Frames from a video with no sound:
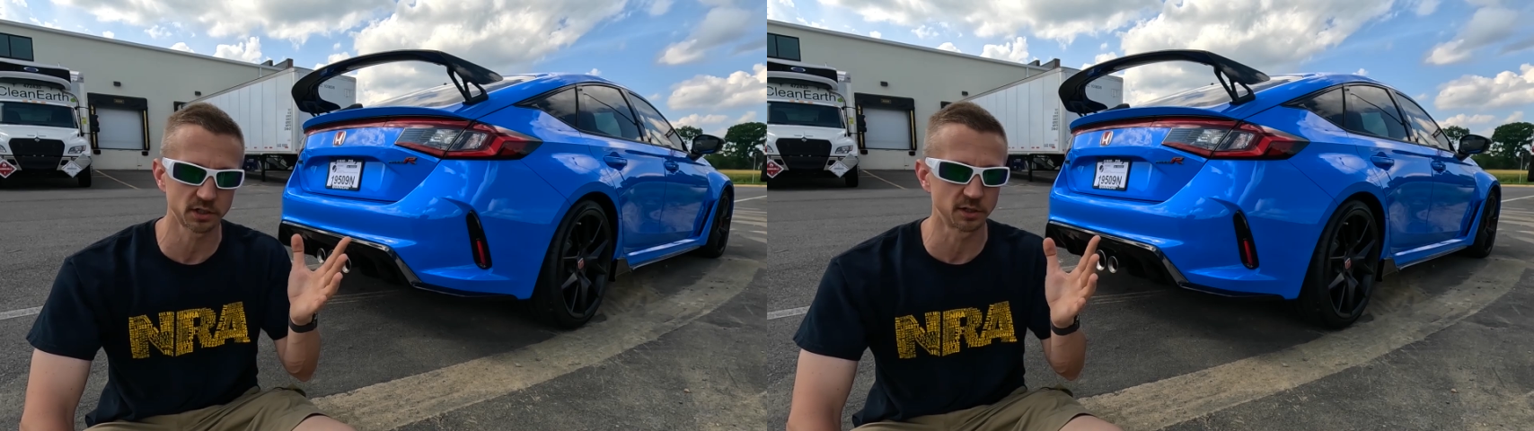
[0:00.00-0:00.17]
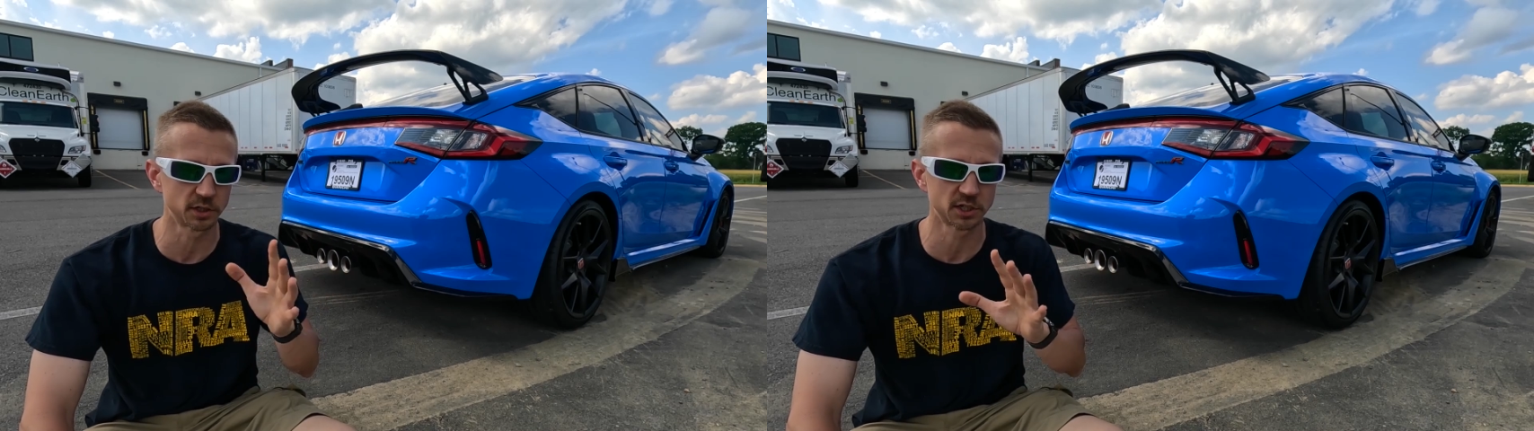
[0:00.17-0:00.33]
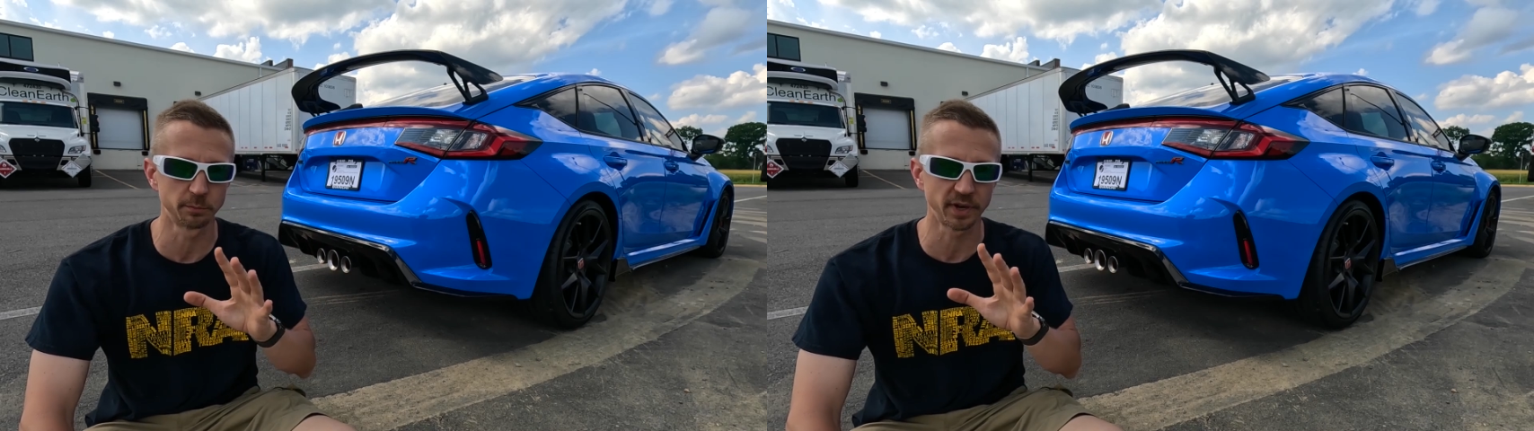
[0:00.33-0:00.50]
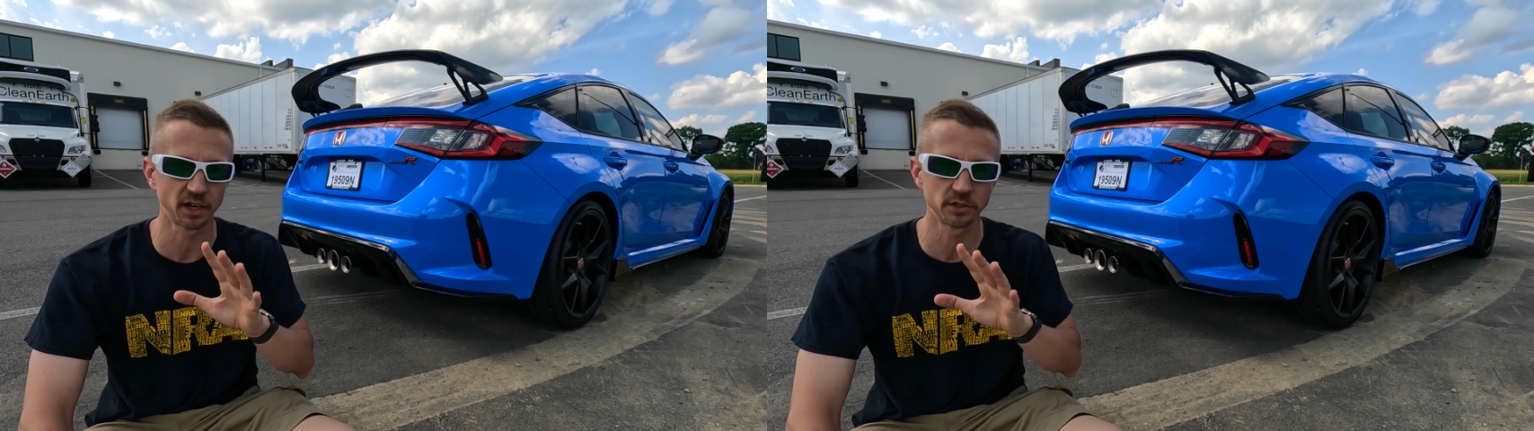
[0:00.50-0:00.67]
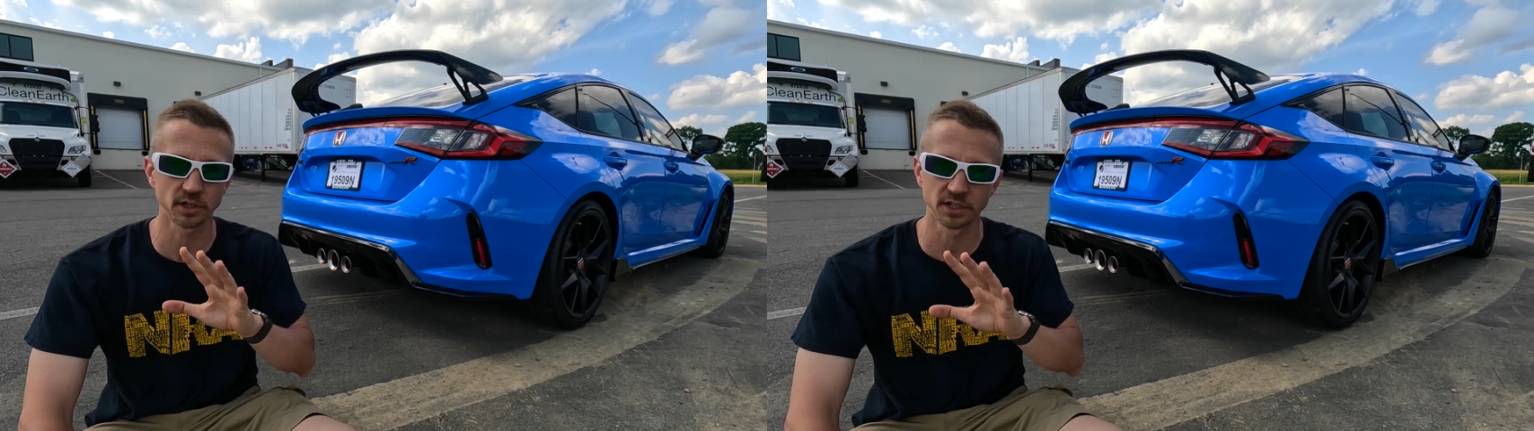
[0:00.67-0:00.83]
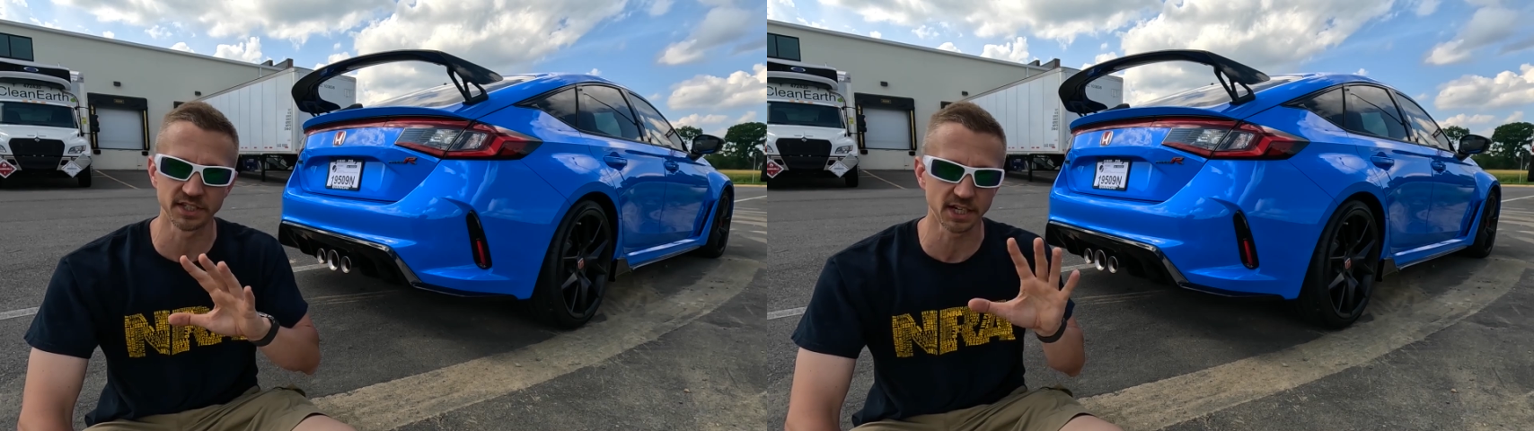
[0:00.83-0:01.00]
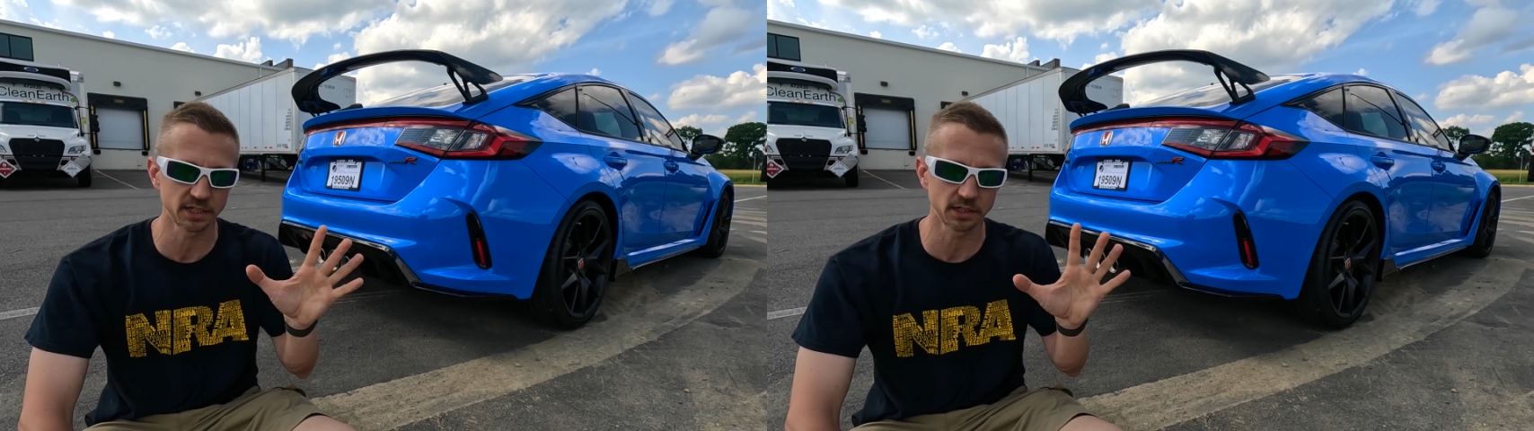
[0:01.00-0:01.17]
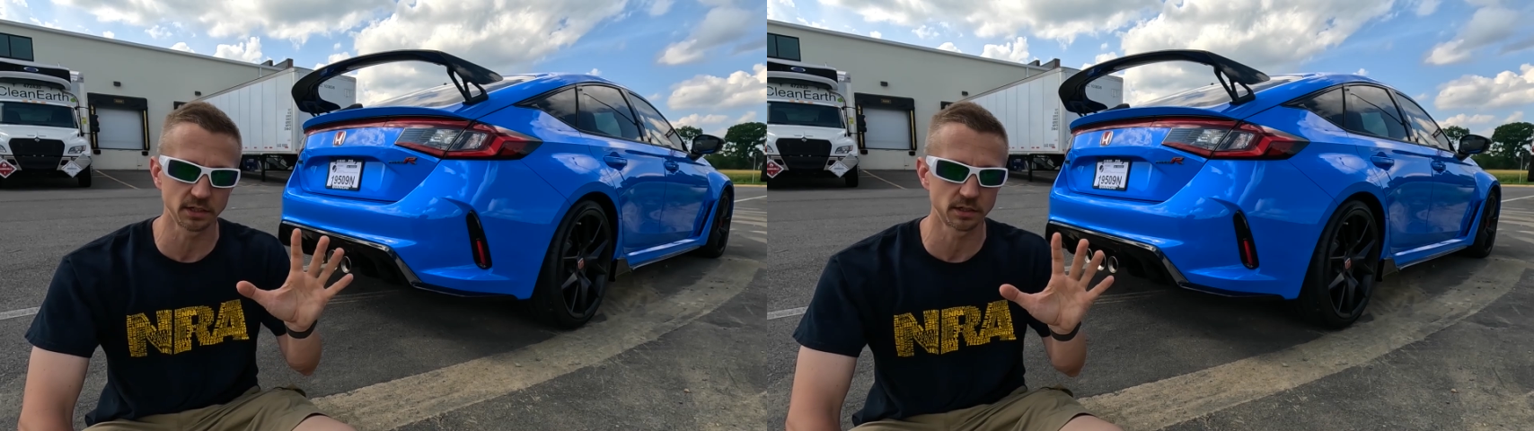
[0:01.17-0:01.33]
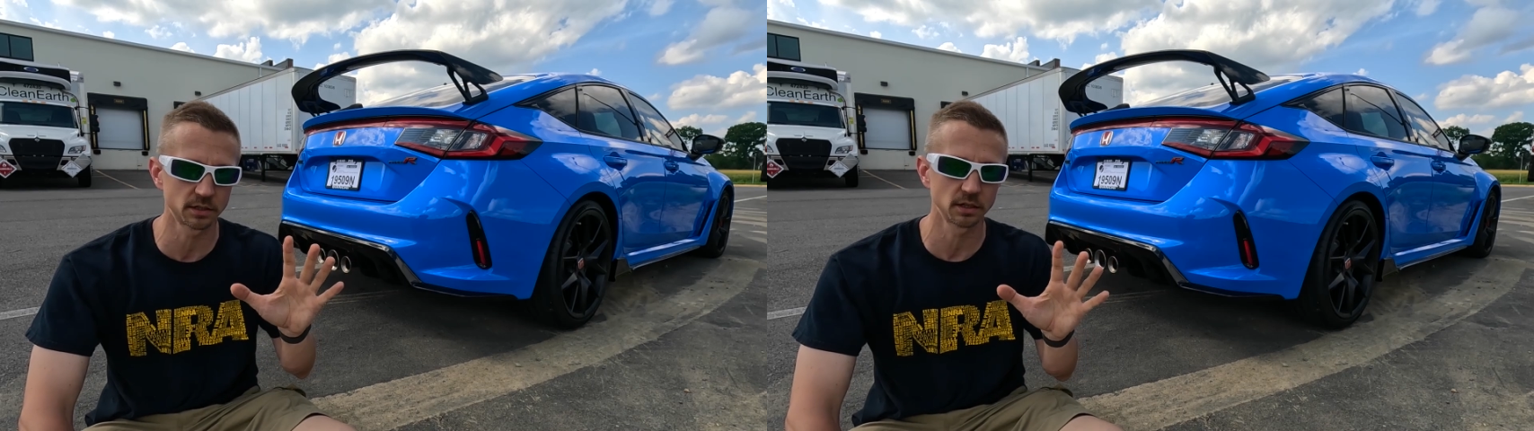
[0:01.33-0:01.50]
Just depends on
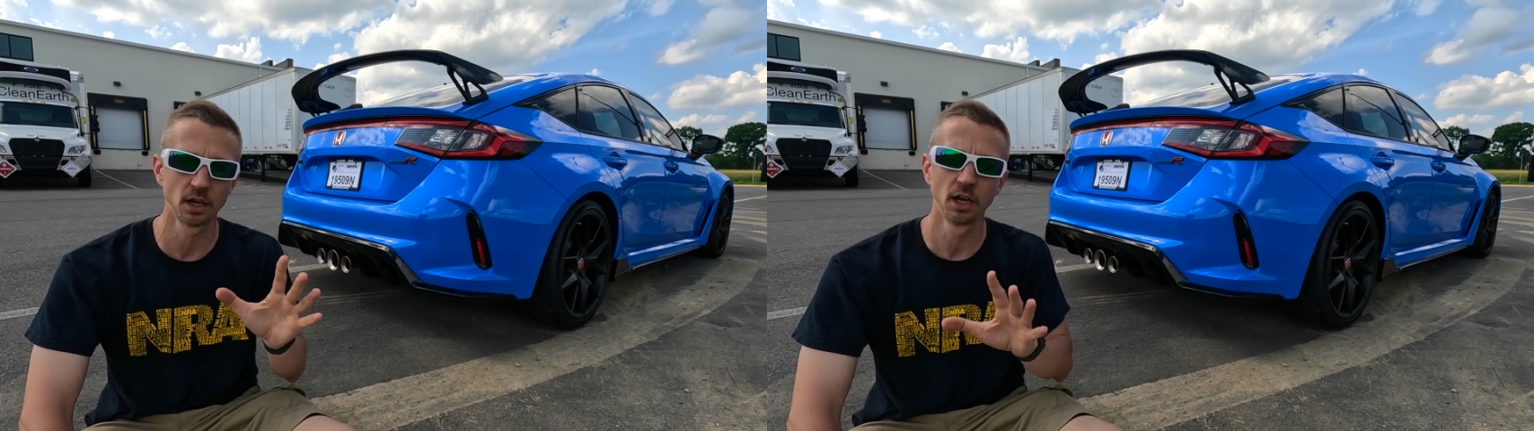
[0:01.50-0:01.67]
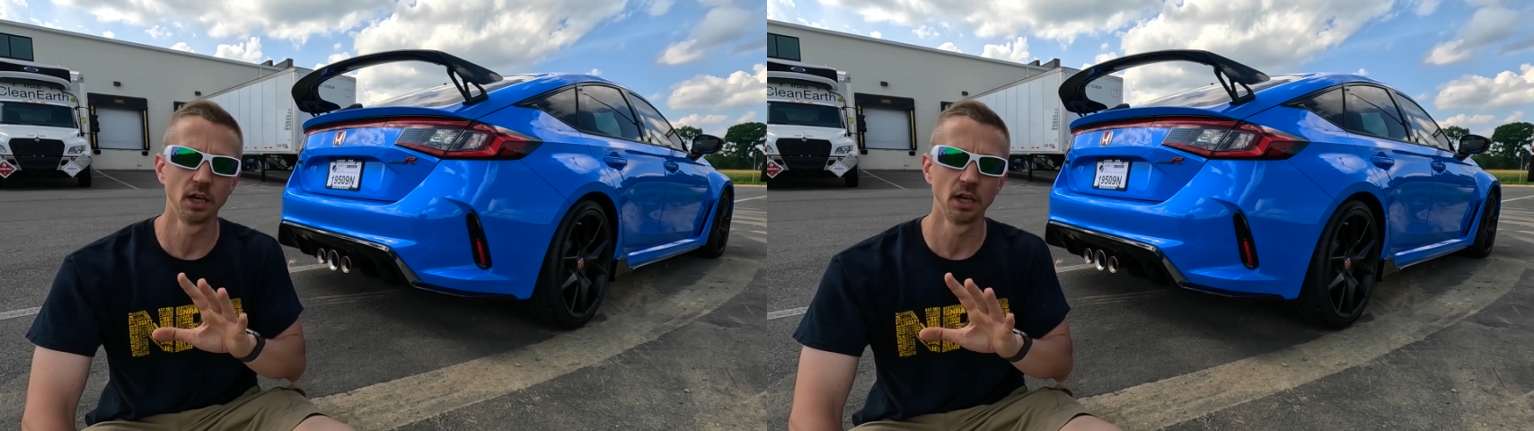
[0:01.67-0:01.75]
distance.